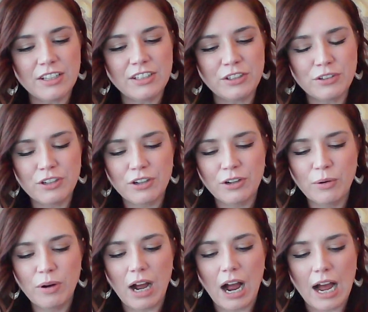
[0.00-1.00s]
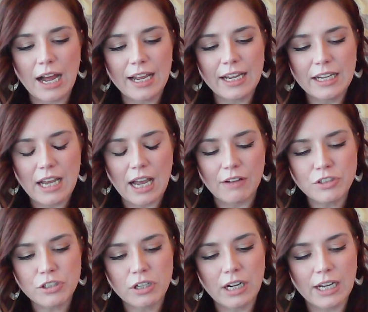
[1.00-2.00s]
I
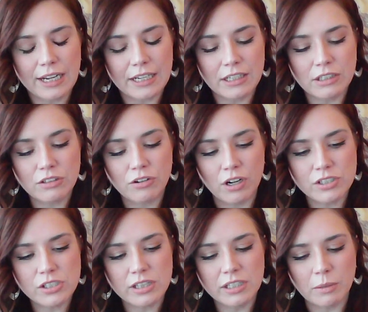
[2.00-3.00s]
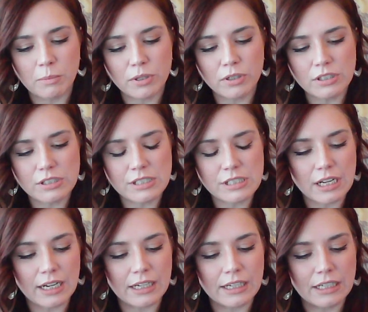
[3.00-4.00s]
after I crunched the numbers
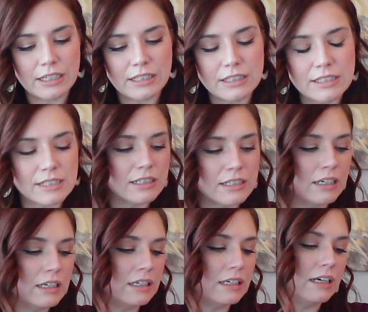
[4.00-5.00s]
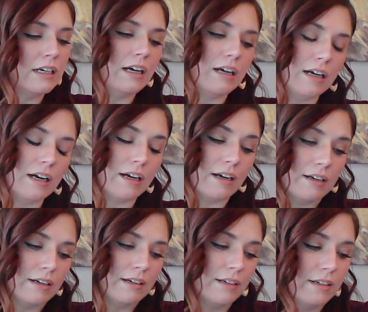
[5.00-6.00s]
and uh,
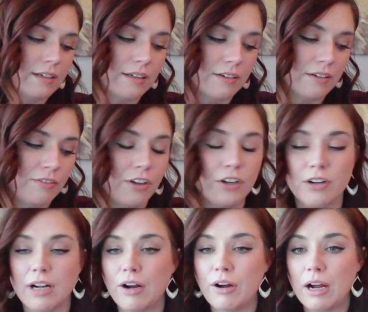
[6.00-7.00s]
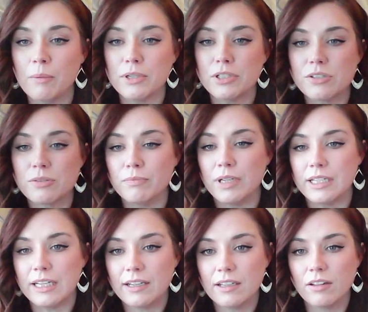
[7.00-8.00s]
figured out how much
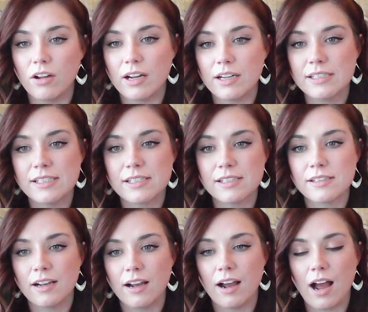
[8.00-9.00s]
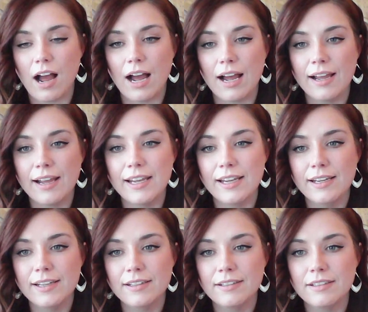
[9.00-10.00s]
money I had lost,
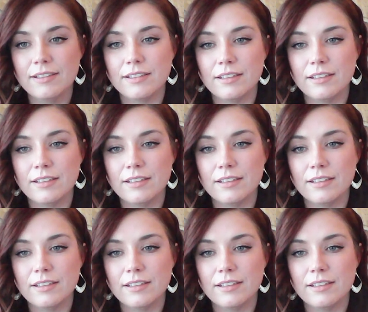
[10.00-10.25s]
I